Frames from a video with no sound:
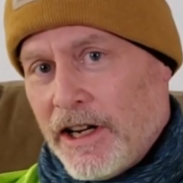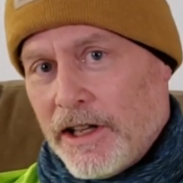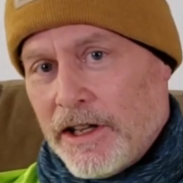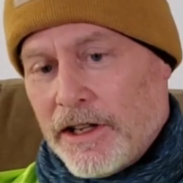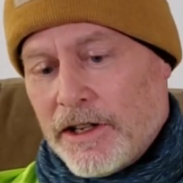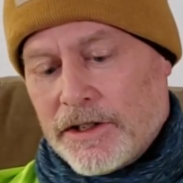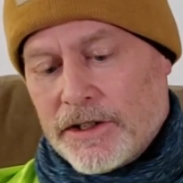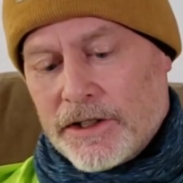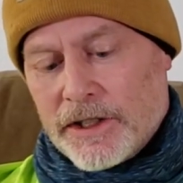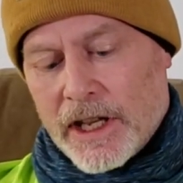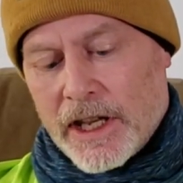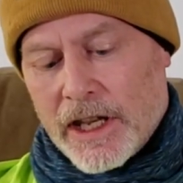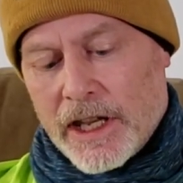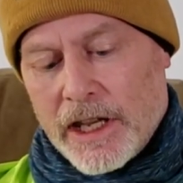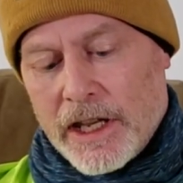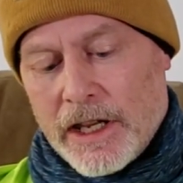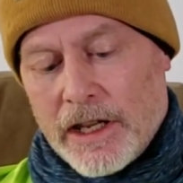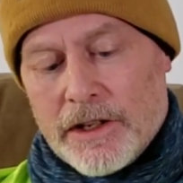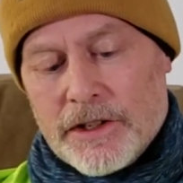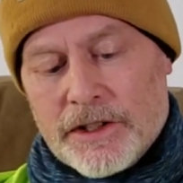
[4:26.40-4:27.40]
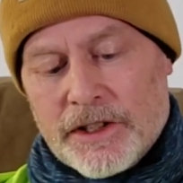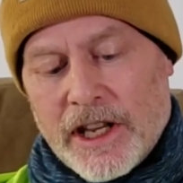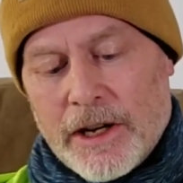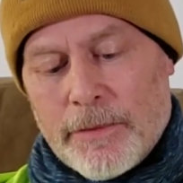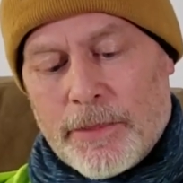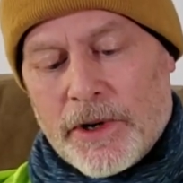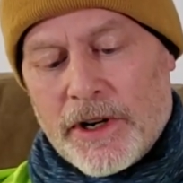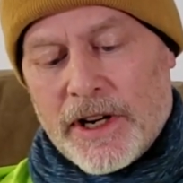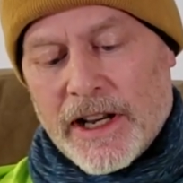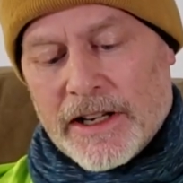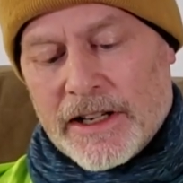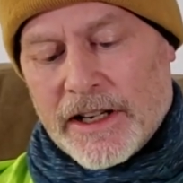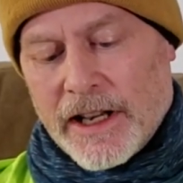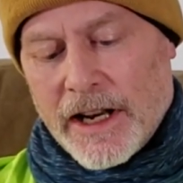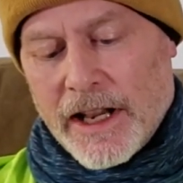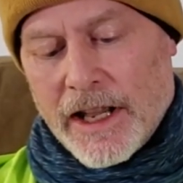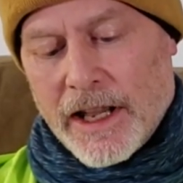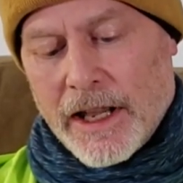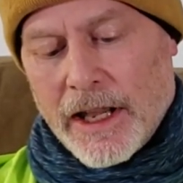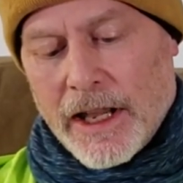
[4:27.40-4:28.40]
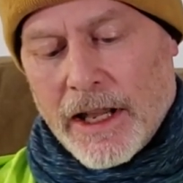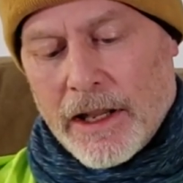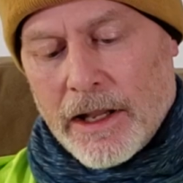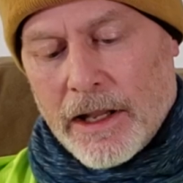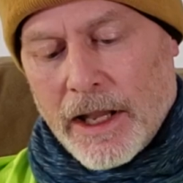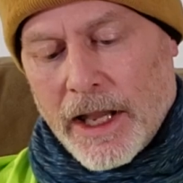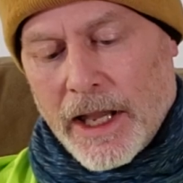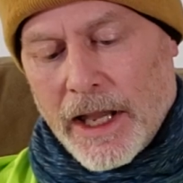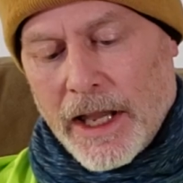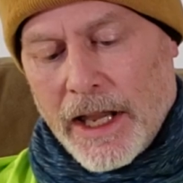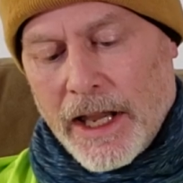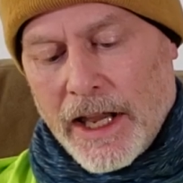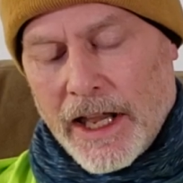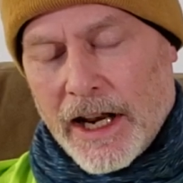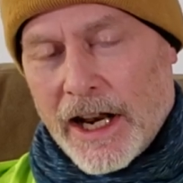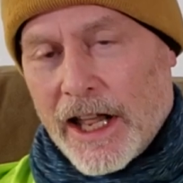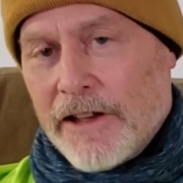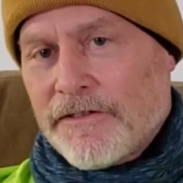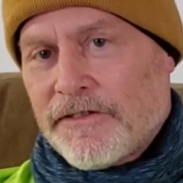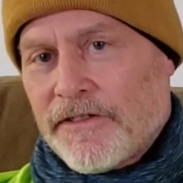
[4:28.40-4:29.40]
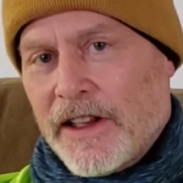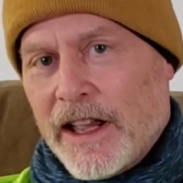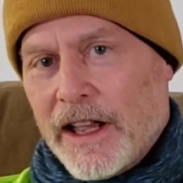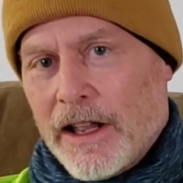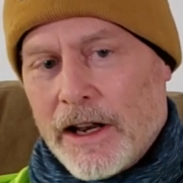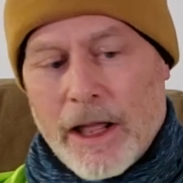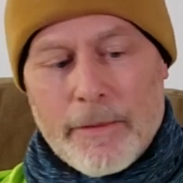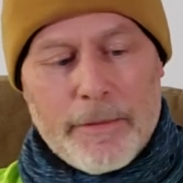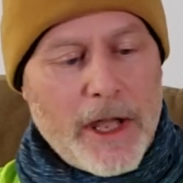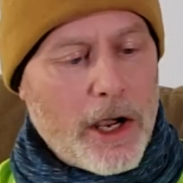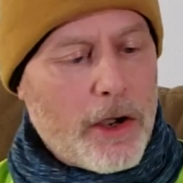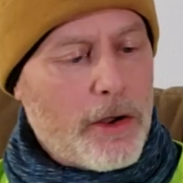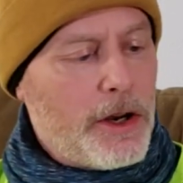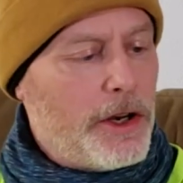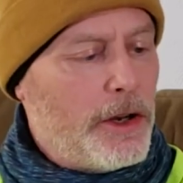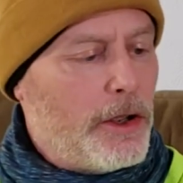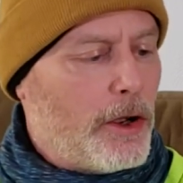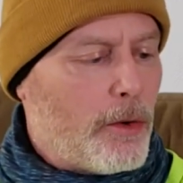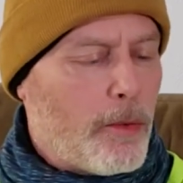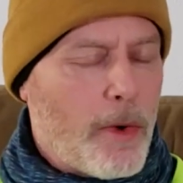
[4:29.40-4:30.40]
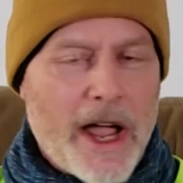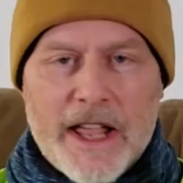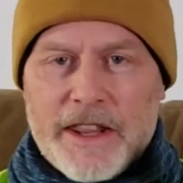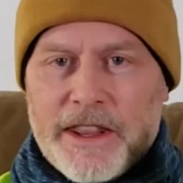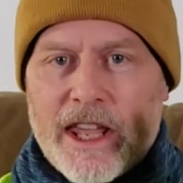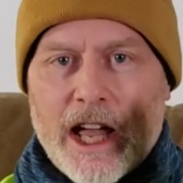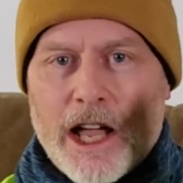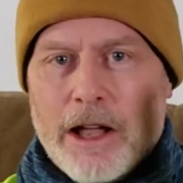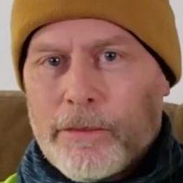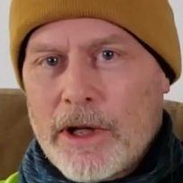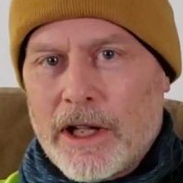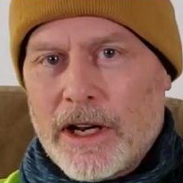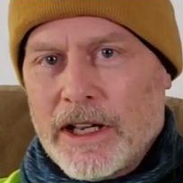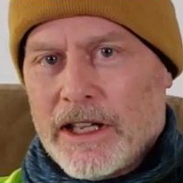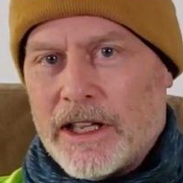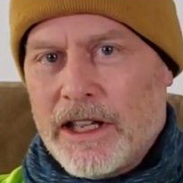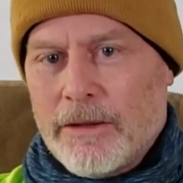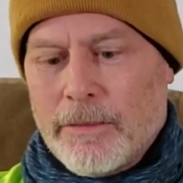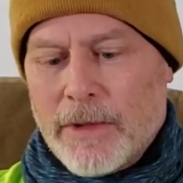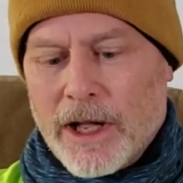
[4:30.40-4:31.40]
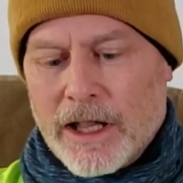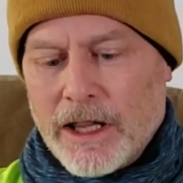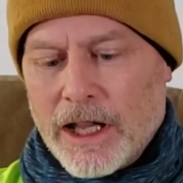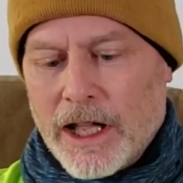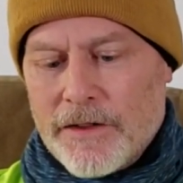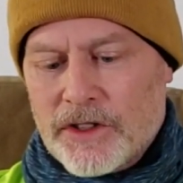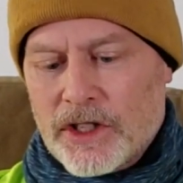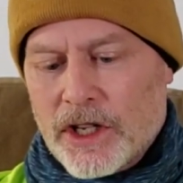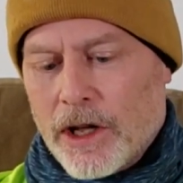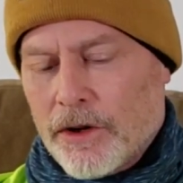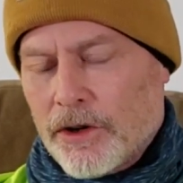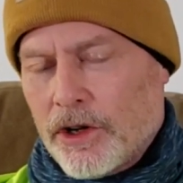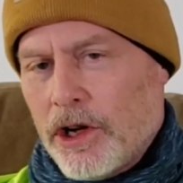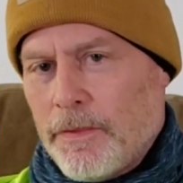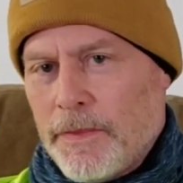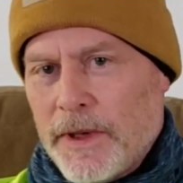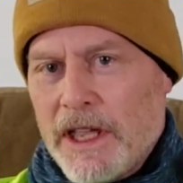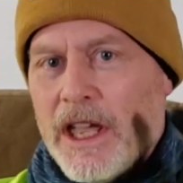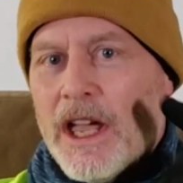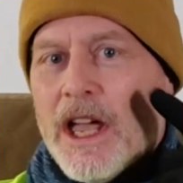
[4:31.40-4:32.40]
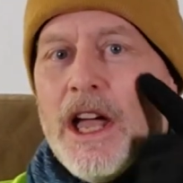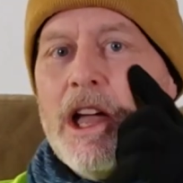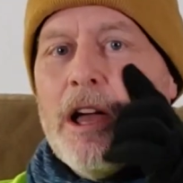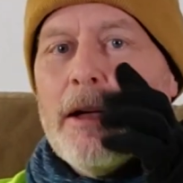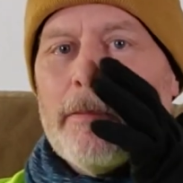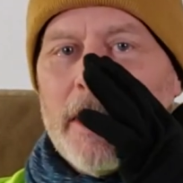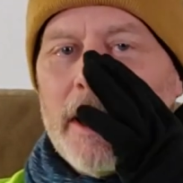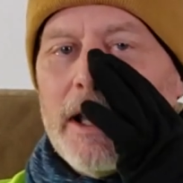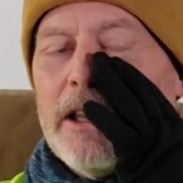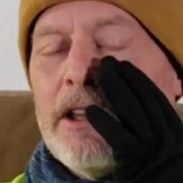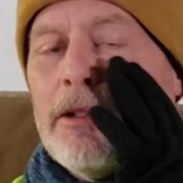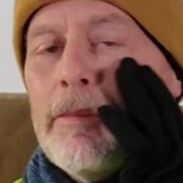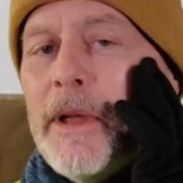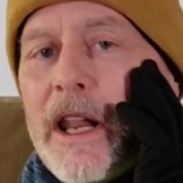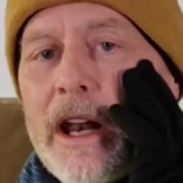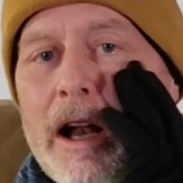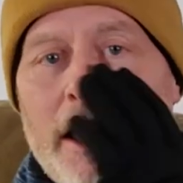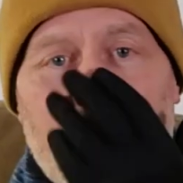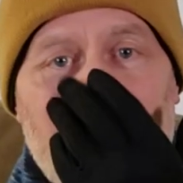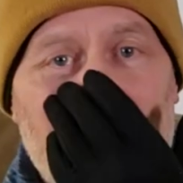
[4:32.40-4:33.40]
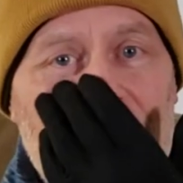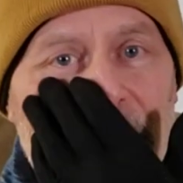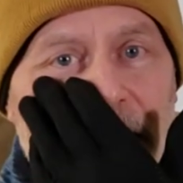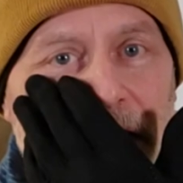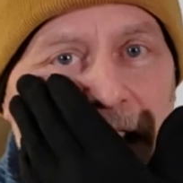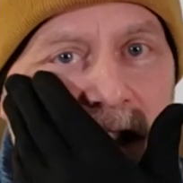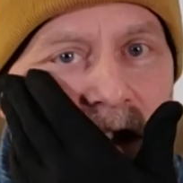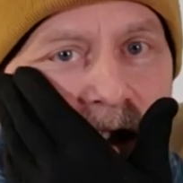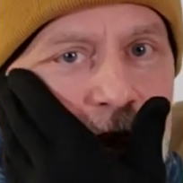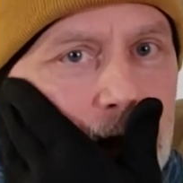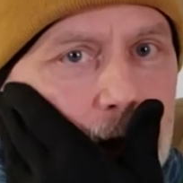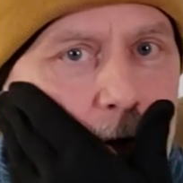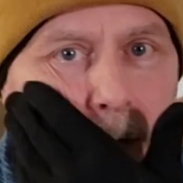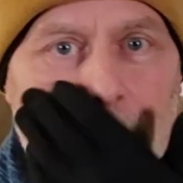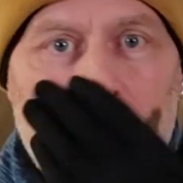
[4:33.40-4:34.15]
is a skin protectant, and I've found, I'm not going to do it right now, I'm going to get my gloves all goopy, but a little bit on the cheeks.